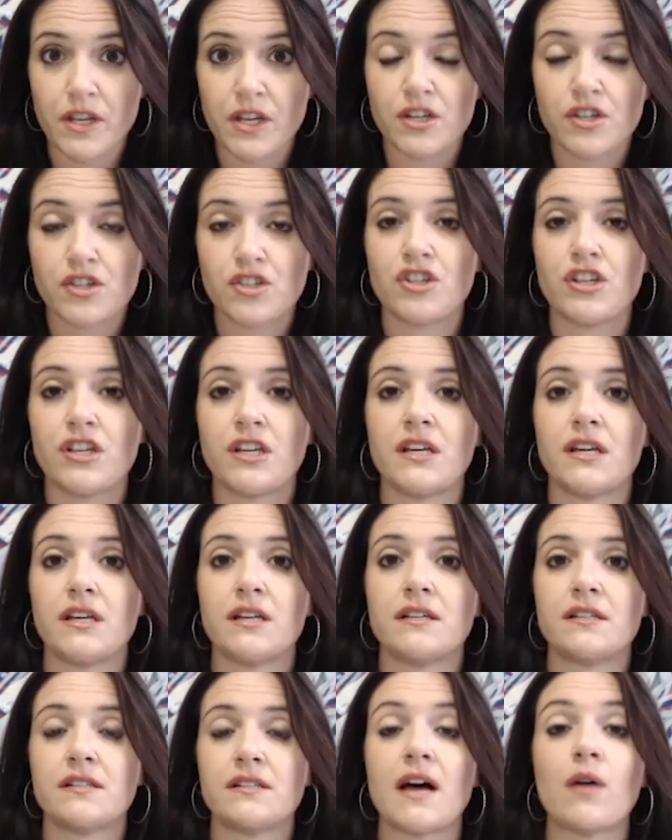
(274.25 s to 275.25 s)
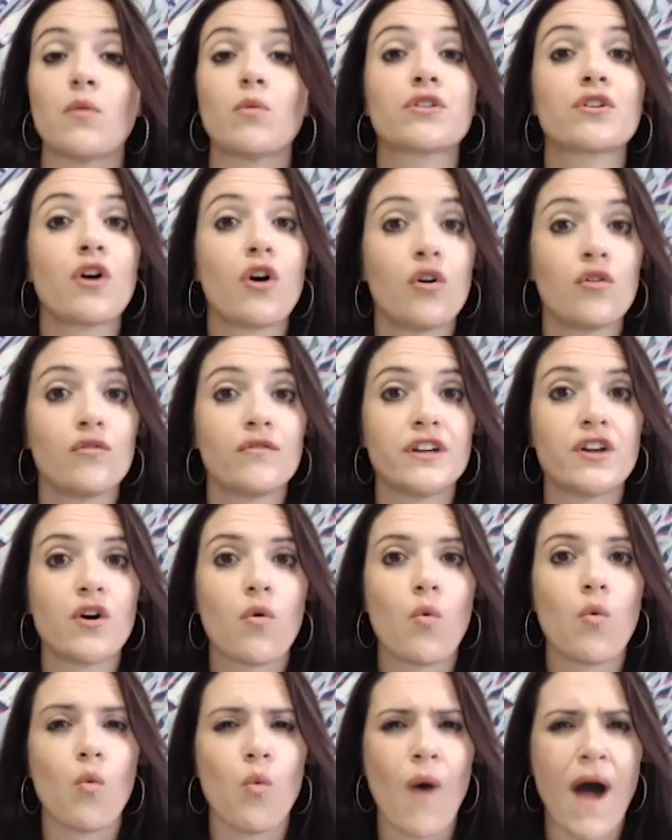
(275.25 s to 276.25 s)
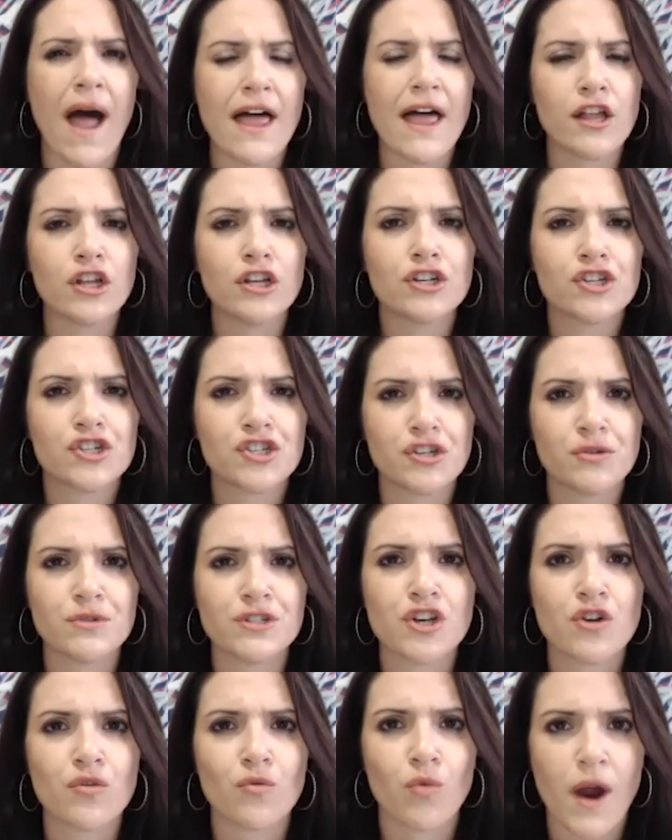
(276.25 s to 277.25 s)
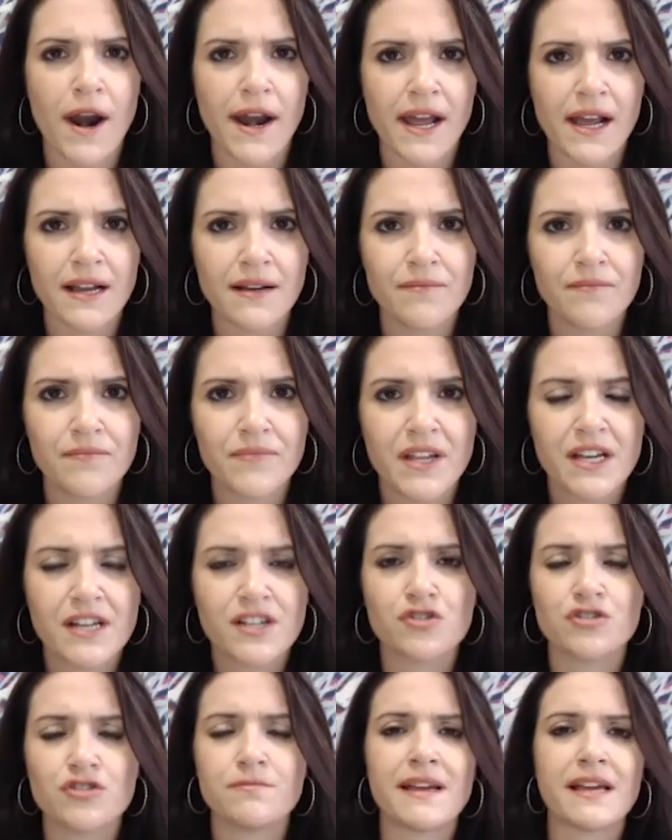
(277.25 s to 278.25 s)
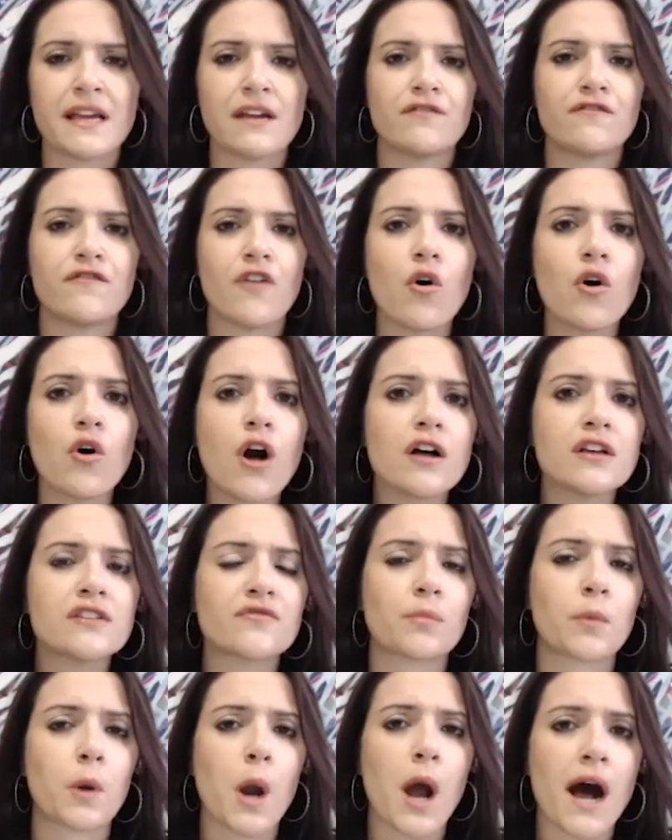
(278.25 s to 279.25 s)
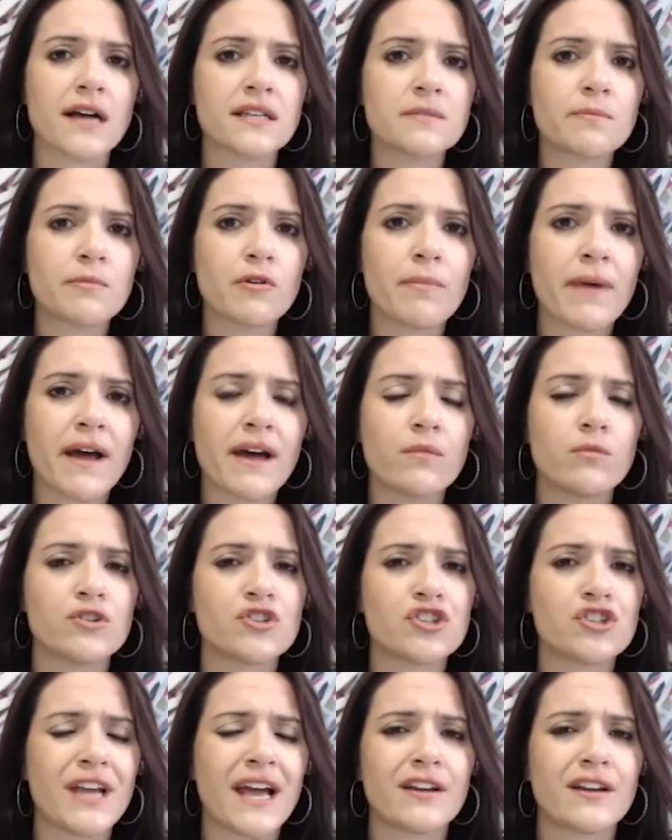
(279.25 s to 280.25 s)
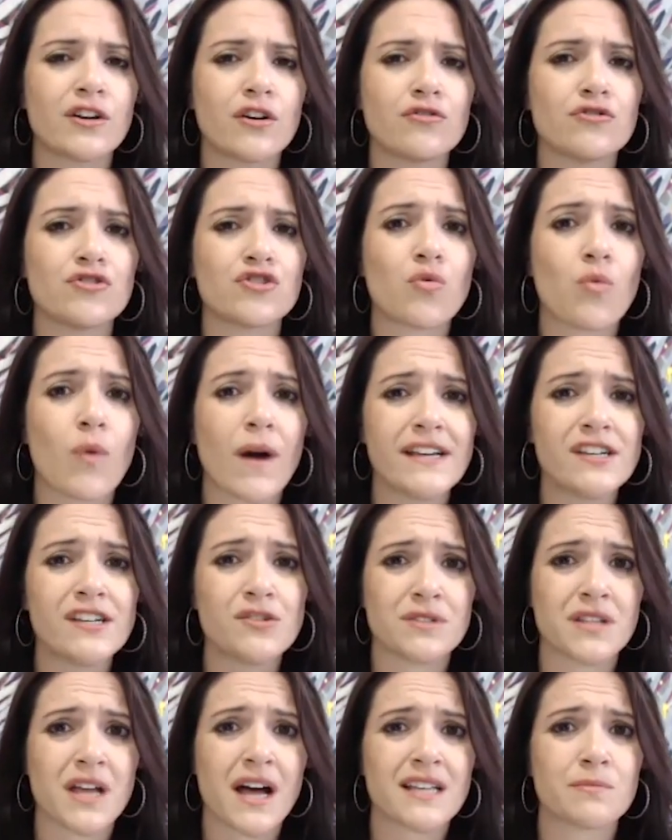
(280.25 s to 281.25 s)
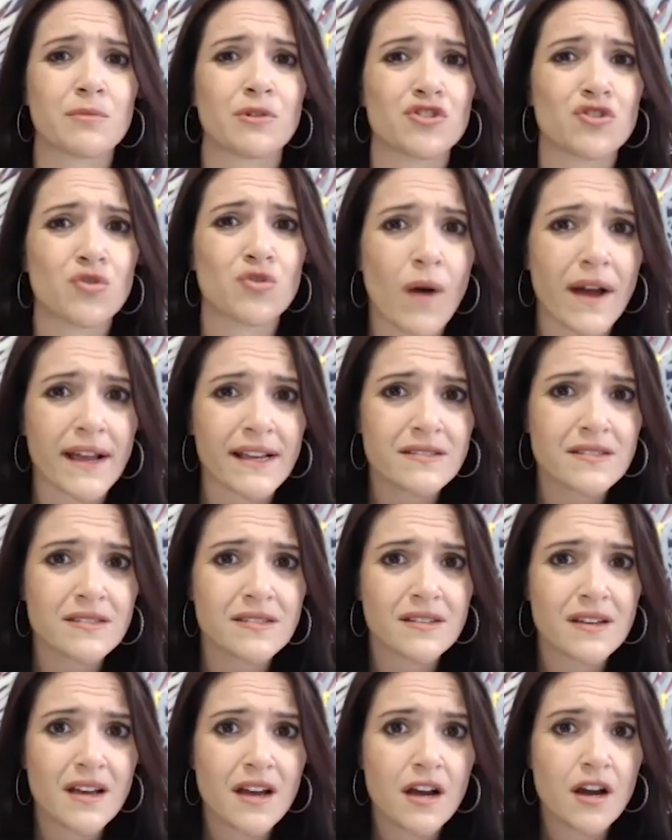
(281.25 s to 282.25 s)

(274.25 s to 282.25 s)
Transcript: She dealt with COVID while she was running. She was making phone calls from her hospital bed, which she had to go to twice. She was in the hospital twice.